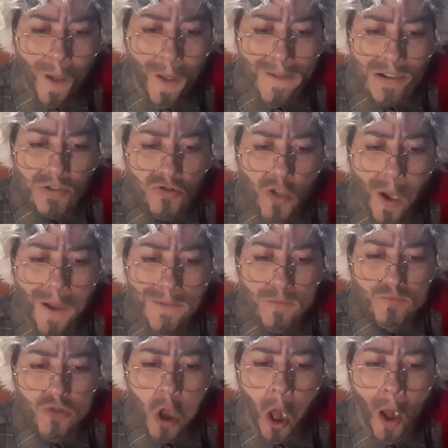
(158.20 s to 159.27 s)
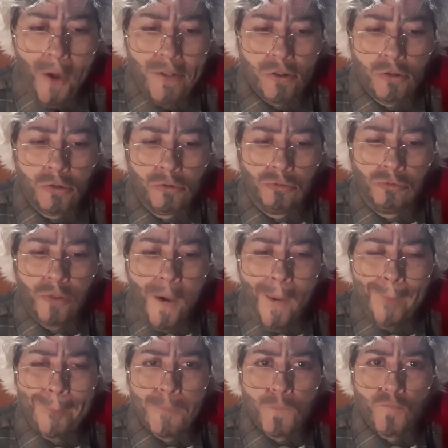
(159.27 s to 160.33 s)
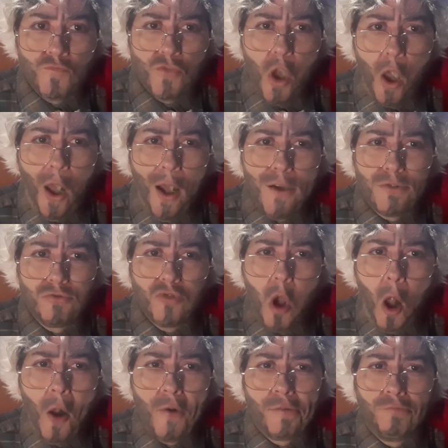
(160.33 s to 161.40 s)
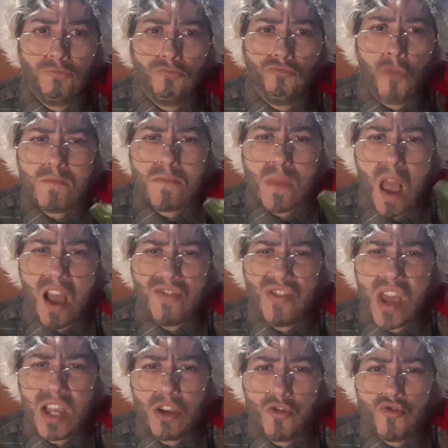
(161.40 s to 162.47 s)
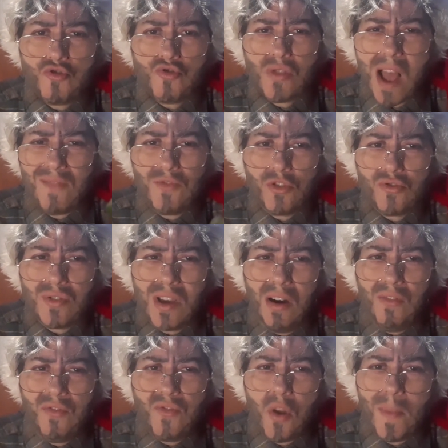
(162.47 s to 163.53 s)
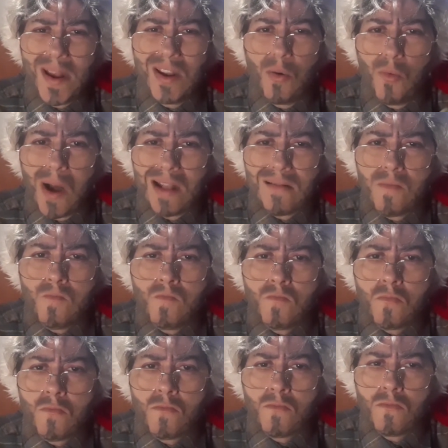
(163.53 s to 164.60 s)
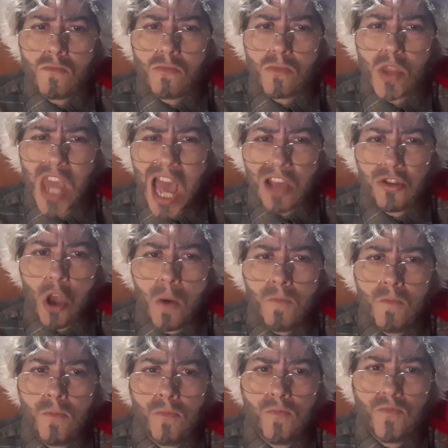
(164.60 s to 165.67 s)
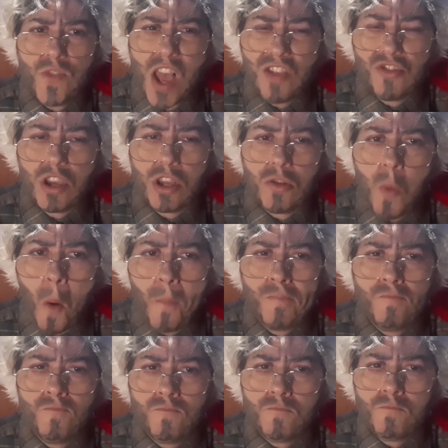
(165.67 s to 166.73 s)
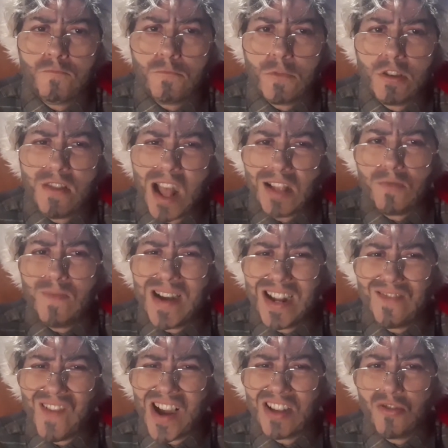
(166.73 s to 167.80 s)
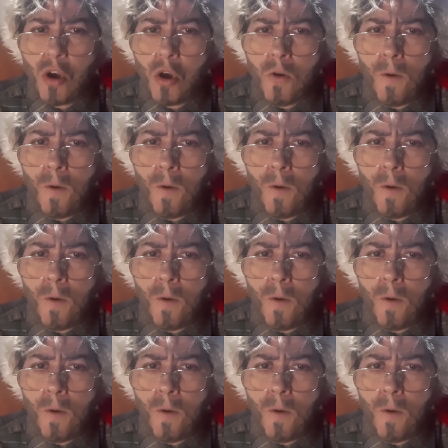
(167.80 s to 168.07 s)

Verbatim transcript: I think you should love yourself no matter what. Yes, that's it. That's my advice.